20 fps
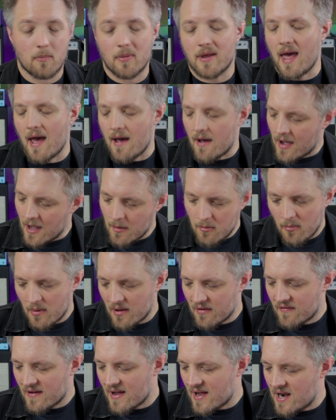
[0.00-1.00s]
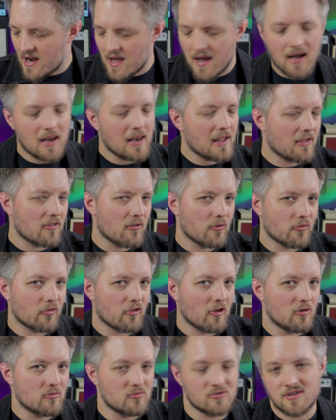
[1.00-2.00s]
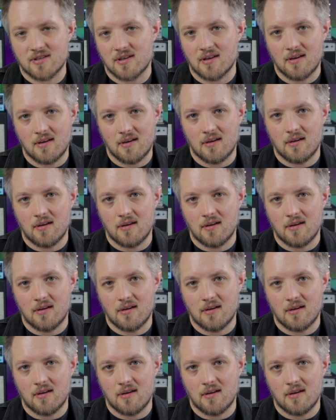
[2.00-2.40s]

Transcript: But yeah, I'm a big fan. I like those tones.